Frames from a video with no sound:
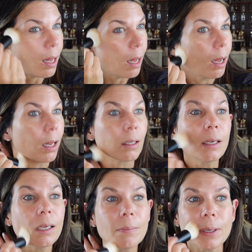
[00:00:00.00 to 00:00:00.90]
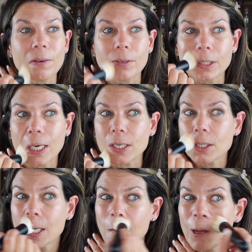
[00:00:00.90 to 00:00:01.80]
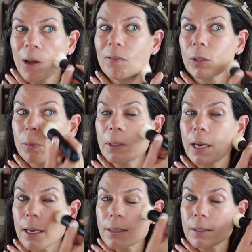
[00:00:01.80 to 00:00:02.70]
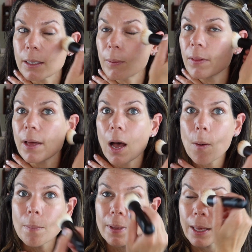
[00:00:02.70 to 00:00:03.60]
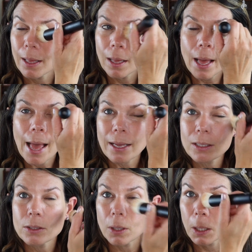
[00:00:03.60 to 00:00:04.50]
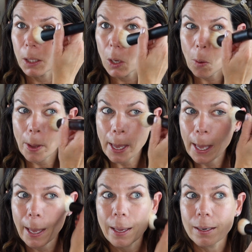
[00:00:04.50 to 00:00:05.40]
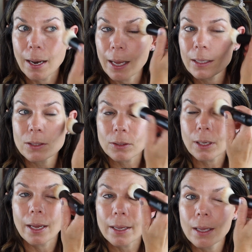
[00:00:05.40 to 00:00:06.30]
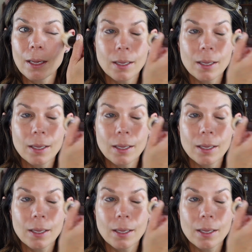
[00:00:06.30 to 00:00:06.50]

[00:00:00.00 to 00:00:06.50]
a little bit of a touch of luminosity without being extra glowy and extra like